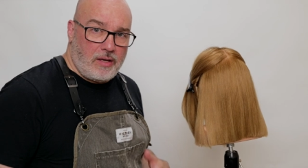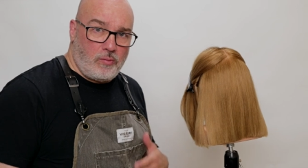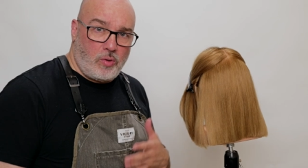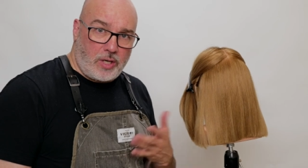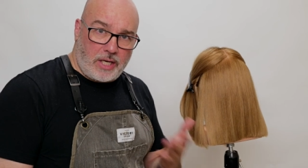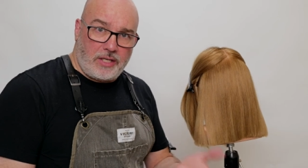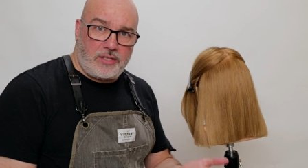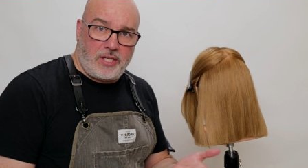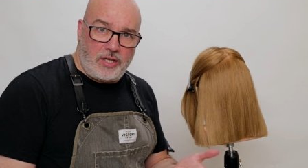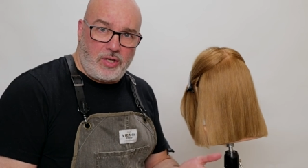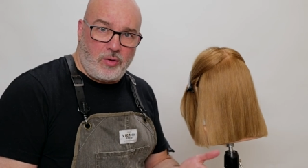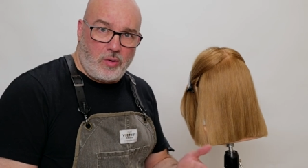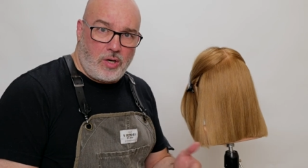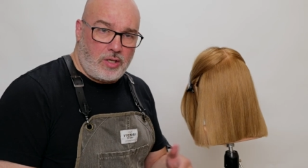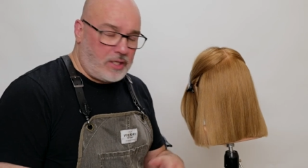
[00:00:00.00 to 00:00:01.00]
We'll
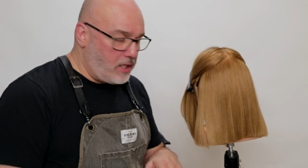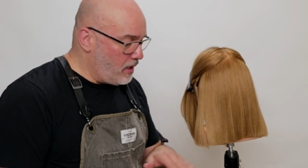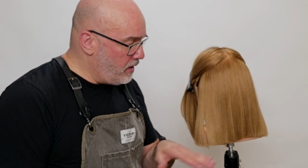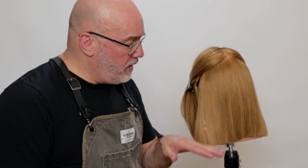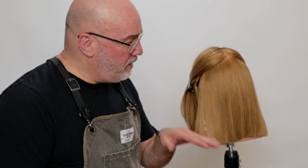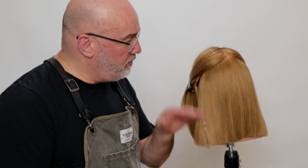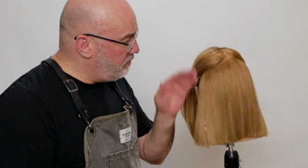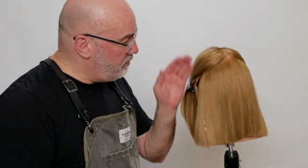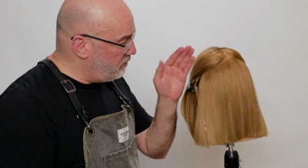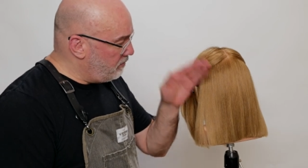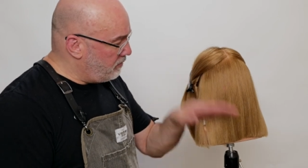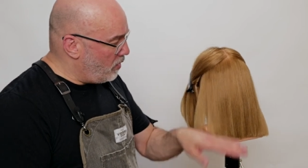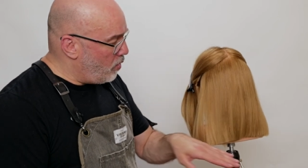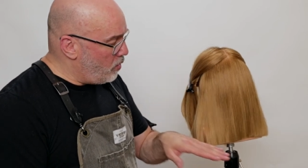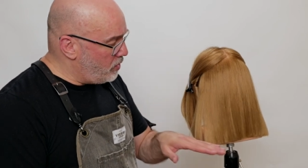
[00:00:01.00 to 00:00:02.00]
continue on cutting
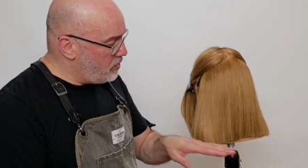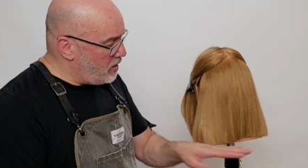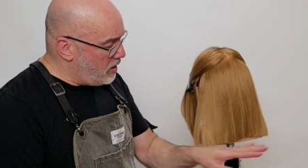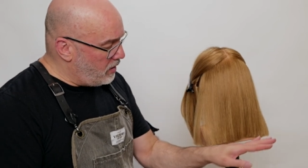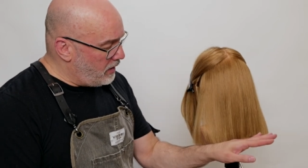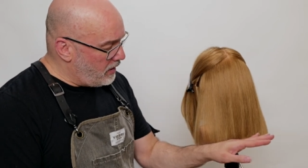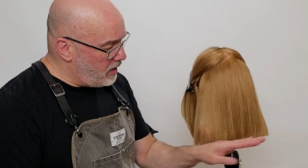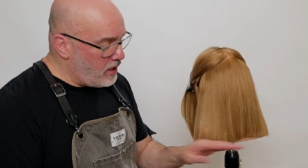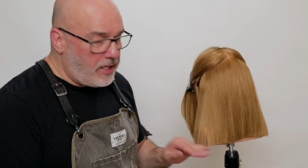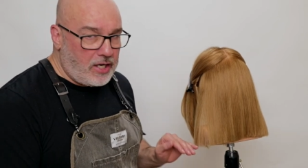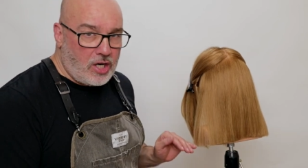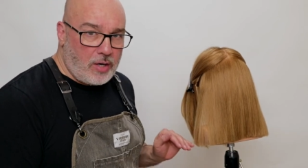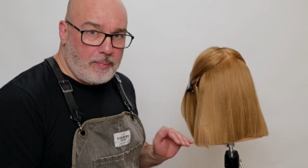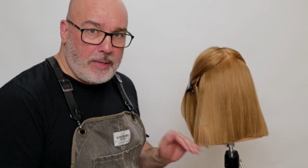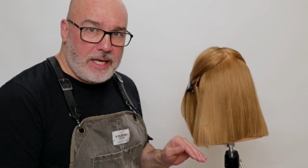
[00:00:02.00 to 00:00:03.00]
horizontally, cutting
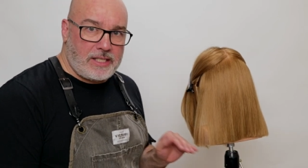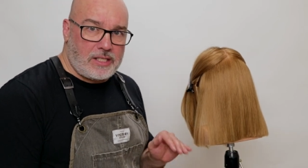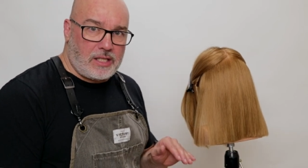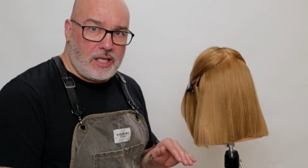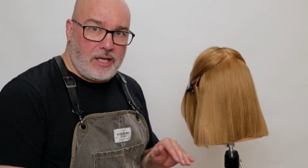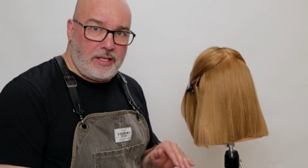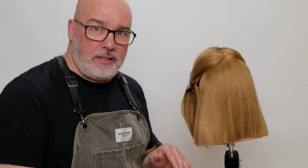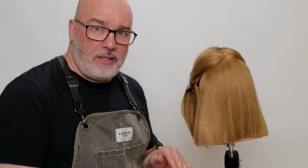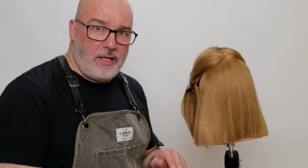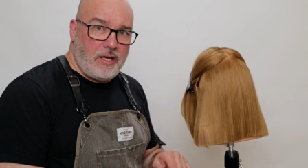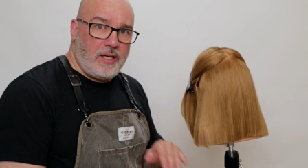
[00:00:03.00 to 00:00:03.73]
our baseline